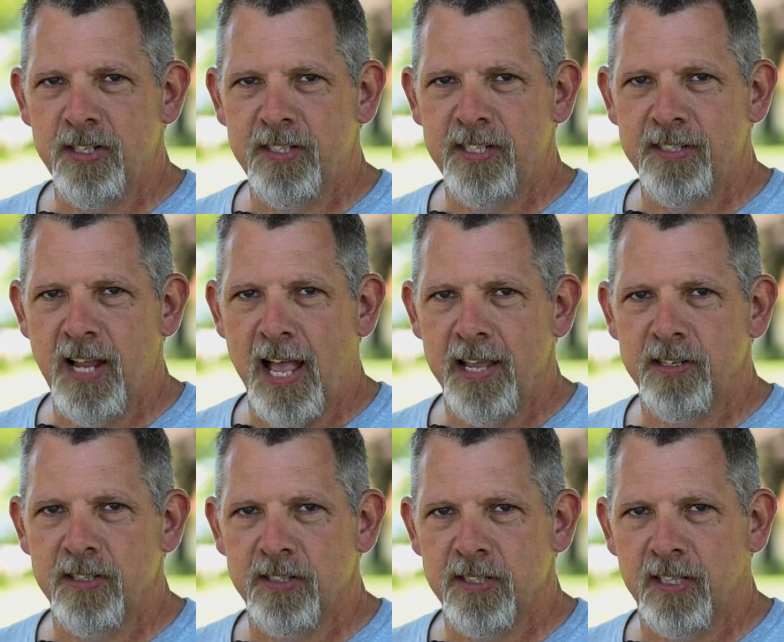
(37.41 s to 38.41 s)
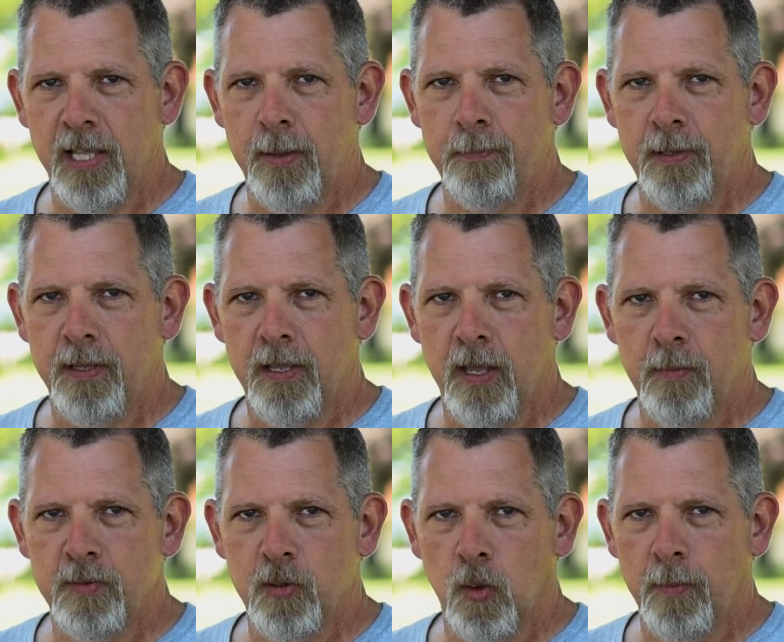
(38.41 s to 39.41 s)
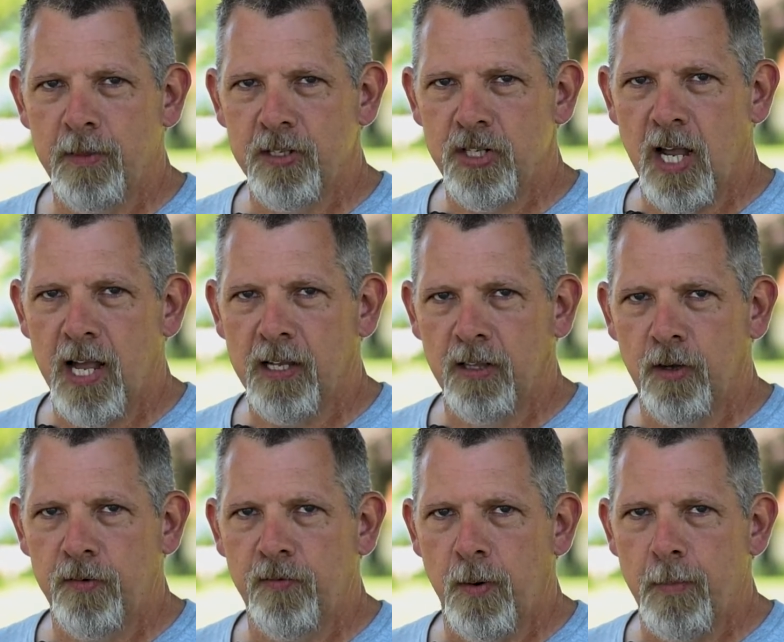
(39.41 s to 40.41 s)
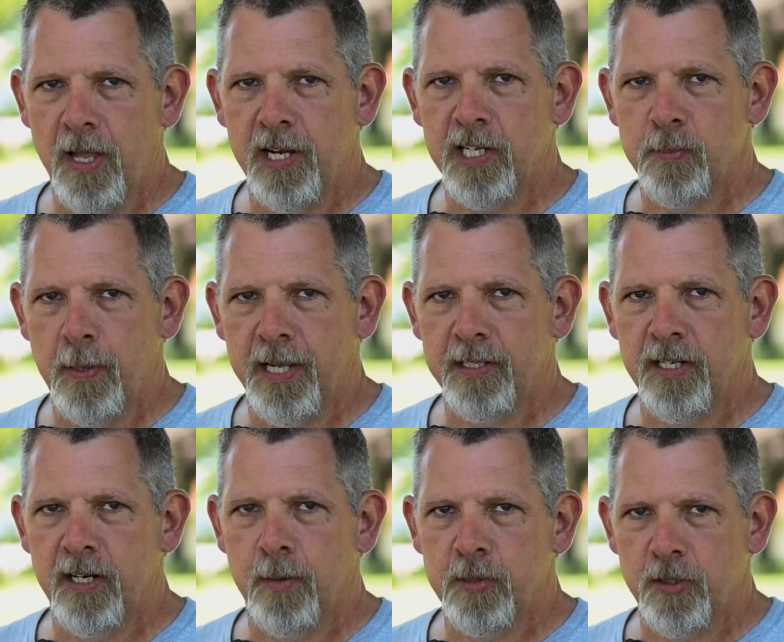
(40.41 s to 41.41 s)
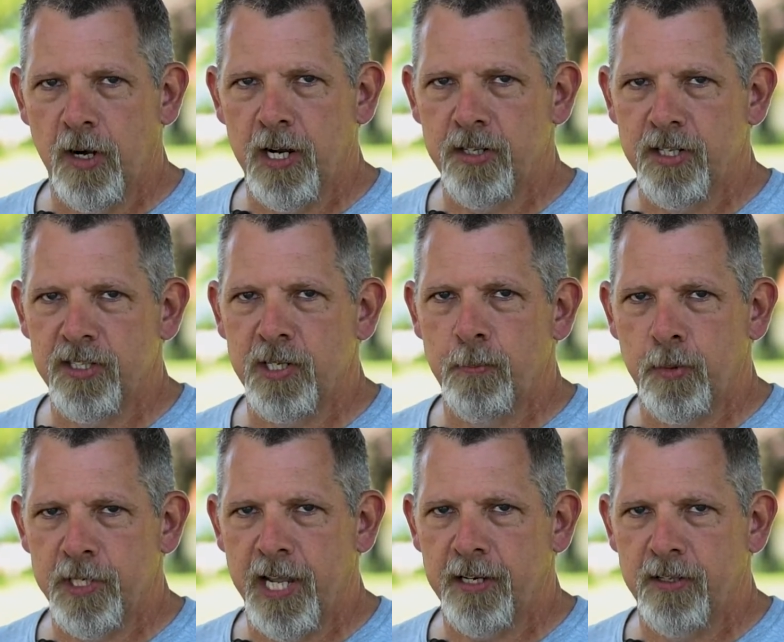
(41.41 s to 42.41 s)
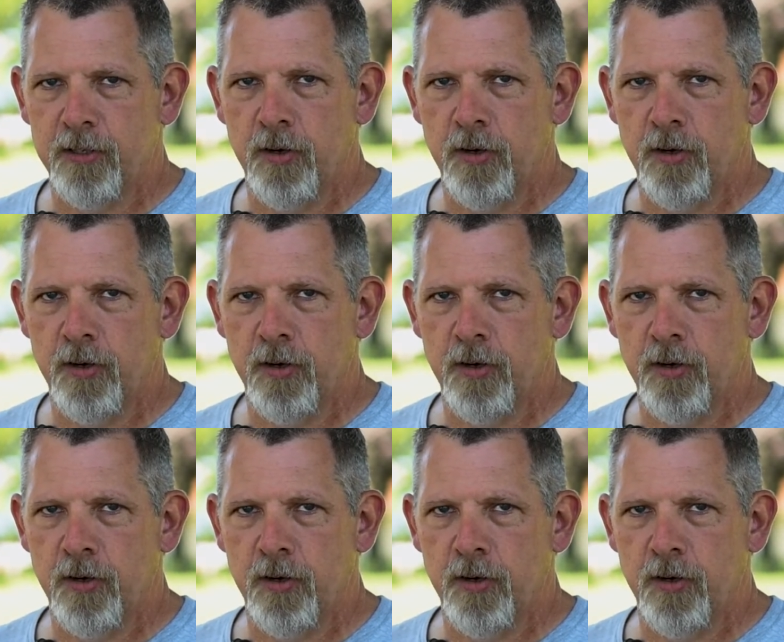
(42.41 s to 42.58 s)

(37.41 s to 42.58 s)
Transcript: is designed to slip, absorb the shock load from unexpected obstructions, and protect the